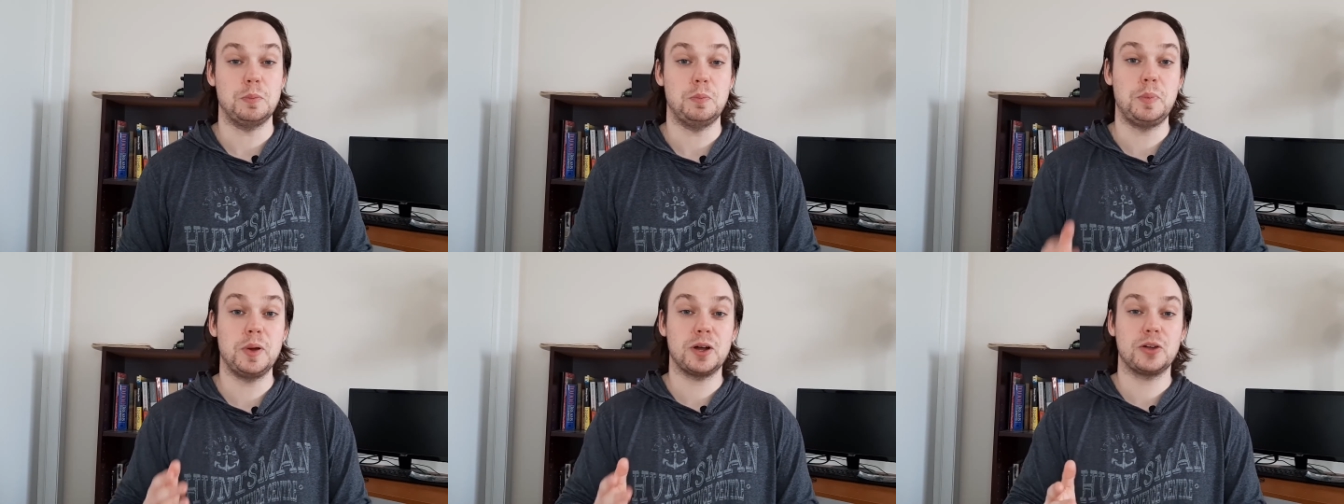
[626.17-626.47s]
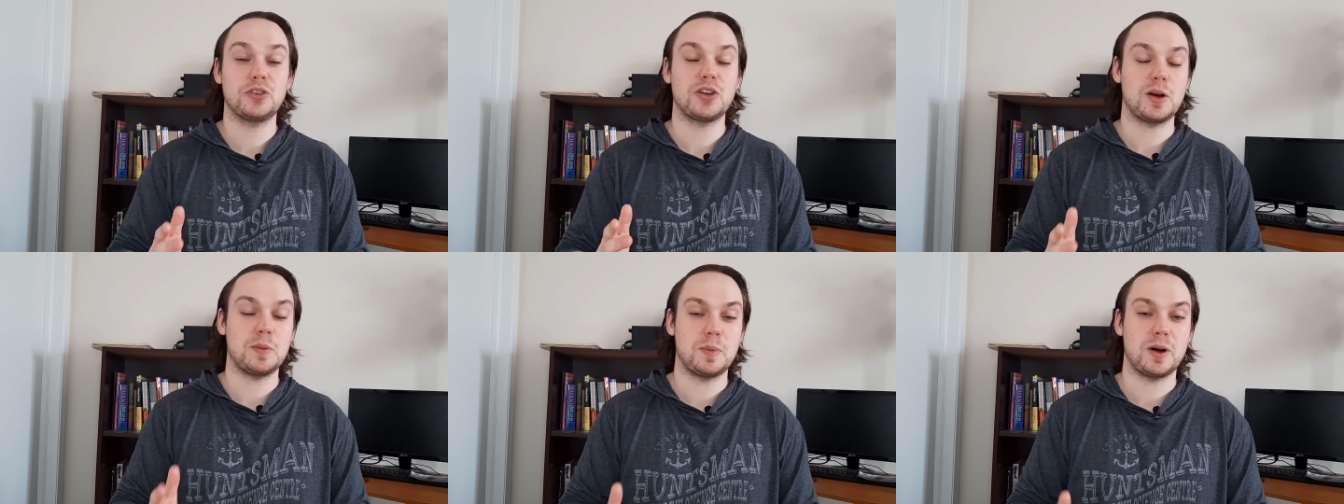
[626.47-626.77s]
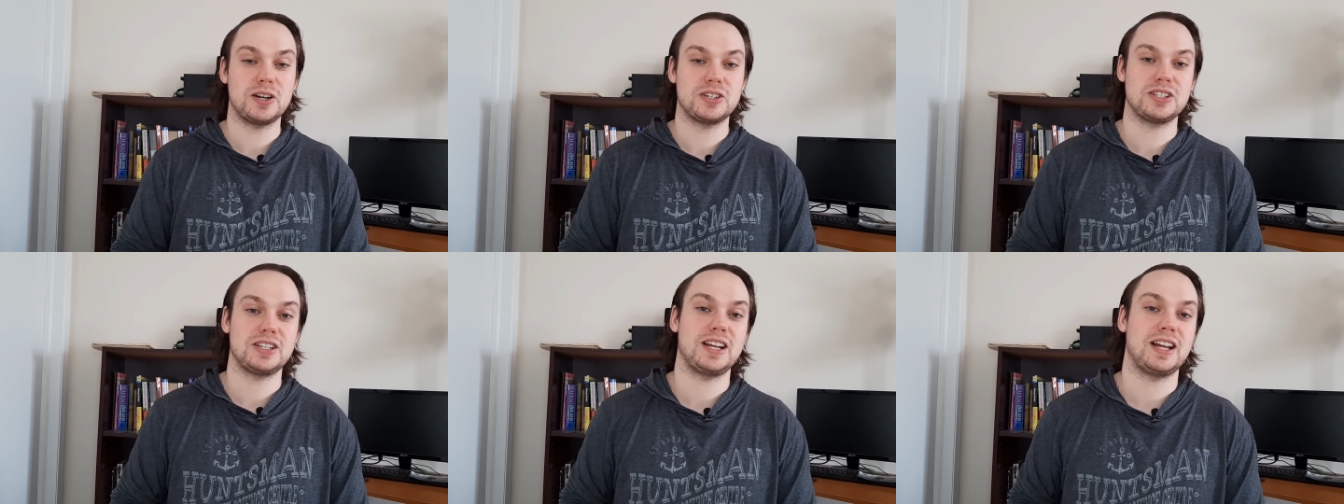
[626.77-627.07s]
build a
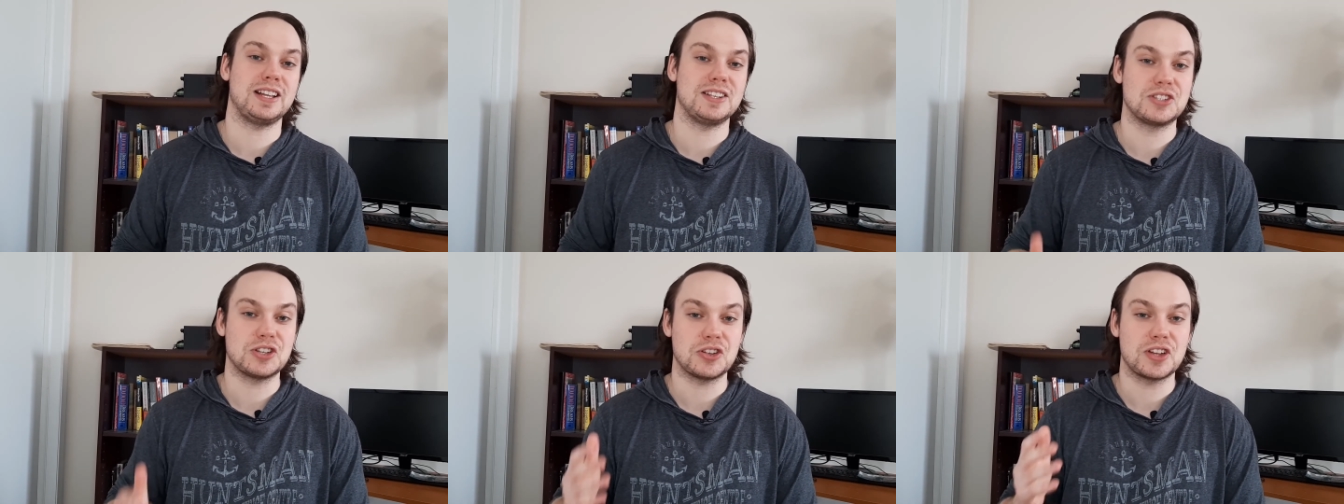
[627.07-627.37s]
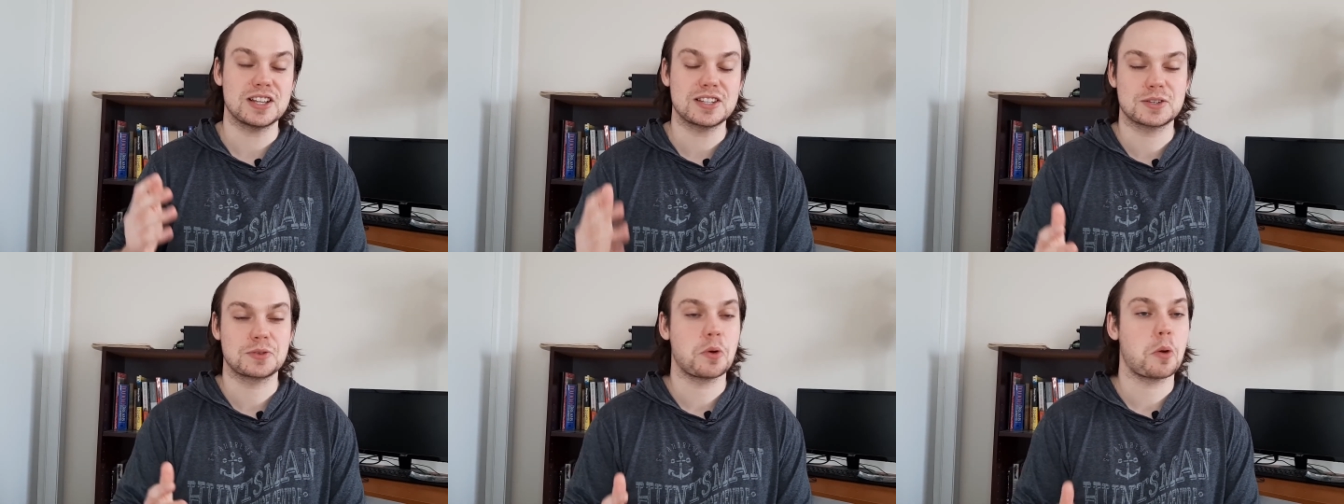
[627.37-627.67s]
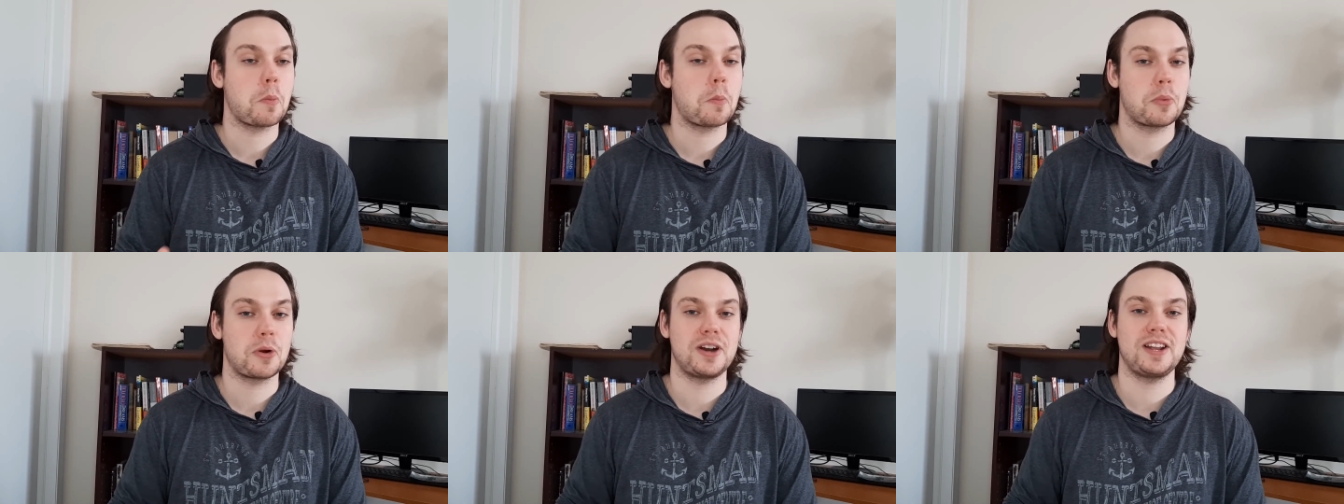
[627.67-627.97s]
budget, and so that's
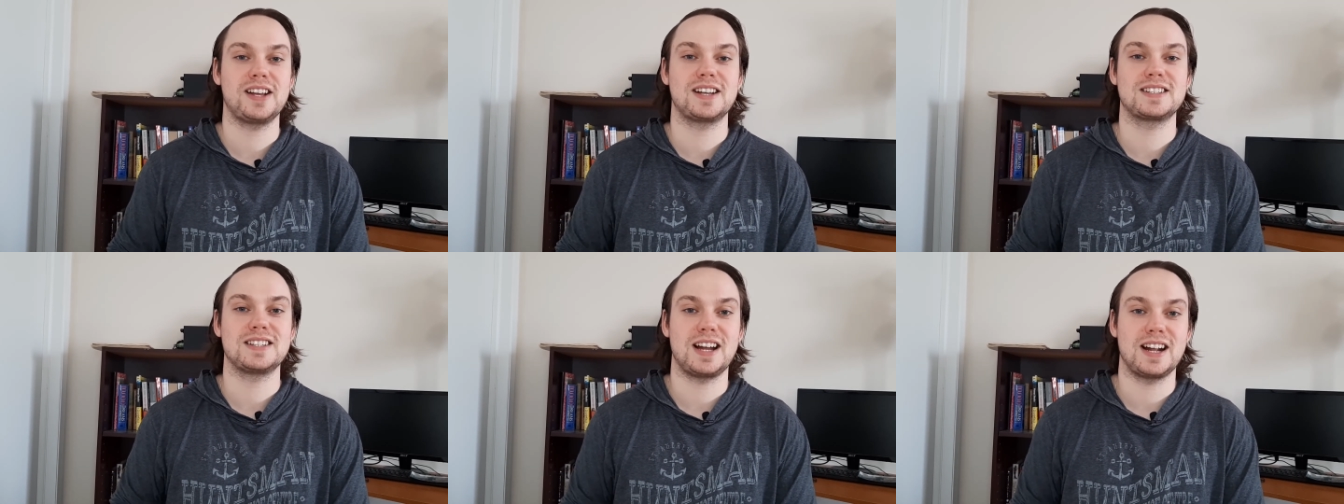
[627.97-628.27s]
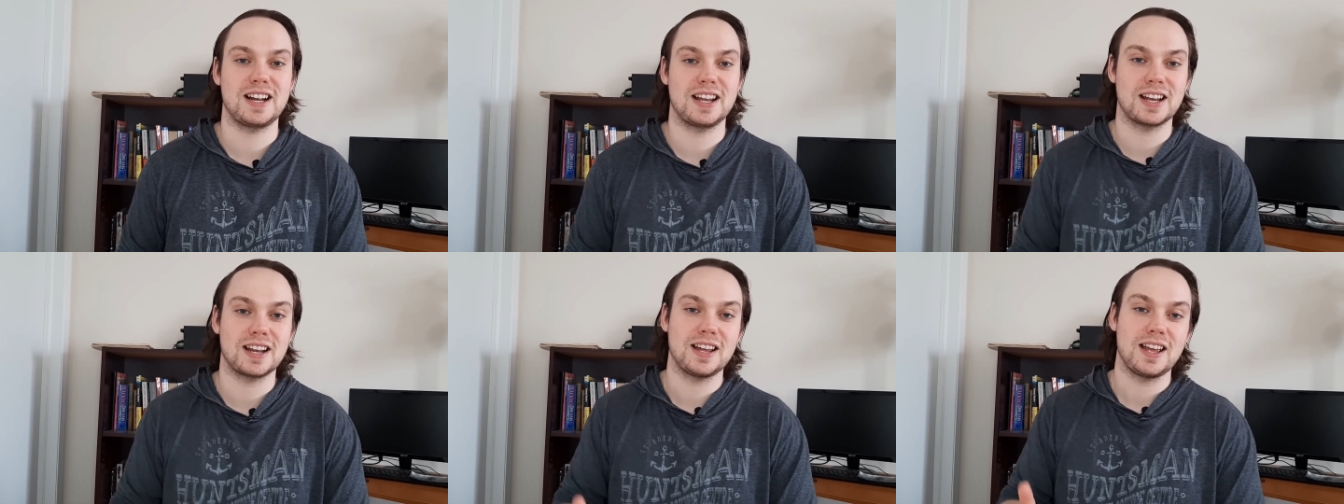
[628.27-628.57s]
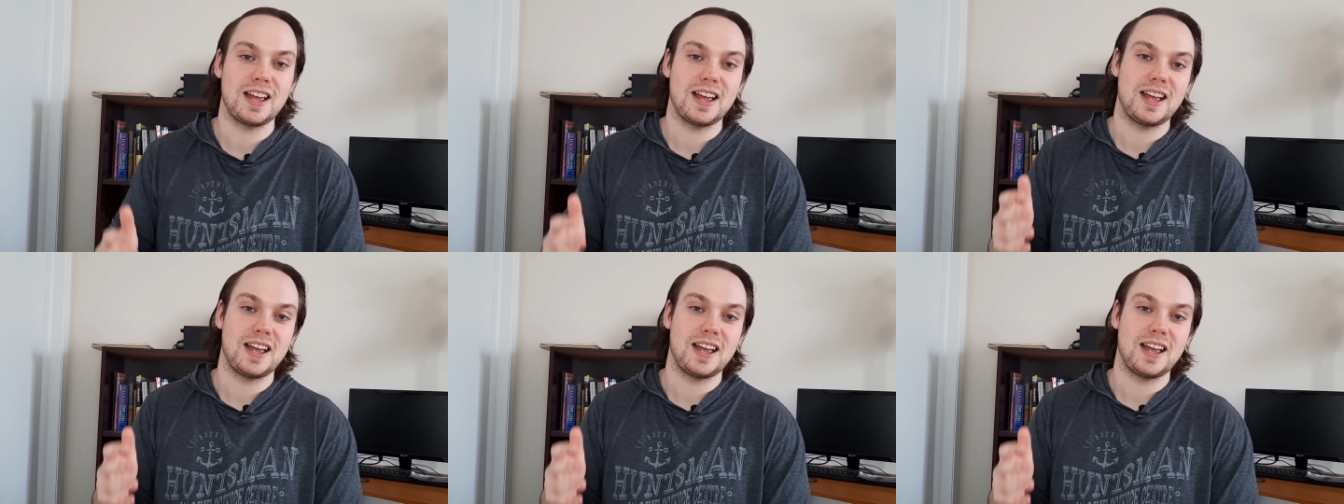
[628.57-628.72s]
pretty exciting,